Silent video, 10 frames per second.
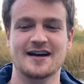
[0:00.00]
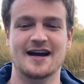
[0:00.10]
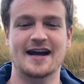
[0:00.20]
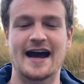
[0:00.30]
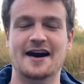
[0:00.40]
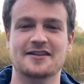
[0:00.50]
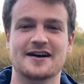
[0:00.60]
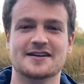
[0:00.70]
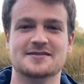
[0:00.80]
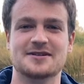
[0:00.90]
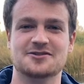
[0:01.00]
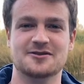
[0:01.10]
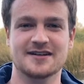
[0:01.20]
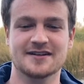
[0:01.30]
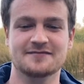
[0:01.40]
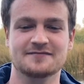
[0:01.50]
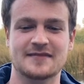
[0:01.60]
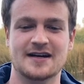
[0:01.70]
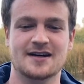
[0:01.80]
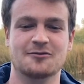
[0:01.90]
and how they ought to be treated.
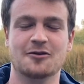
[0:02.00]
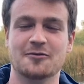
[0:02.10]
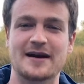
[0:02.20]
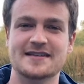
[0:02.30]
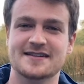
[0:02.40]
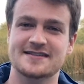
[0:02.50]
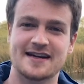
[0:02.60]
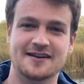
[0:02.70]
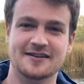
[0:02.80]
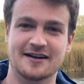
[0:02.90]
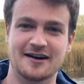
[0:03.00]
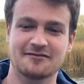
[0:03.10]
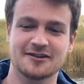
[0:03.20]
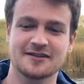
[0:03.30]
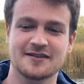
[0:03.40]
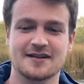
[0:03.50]
What remains unsettled, however,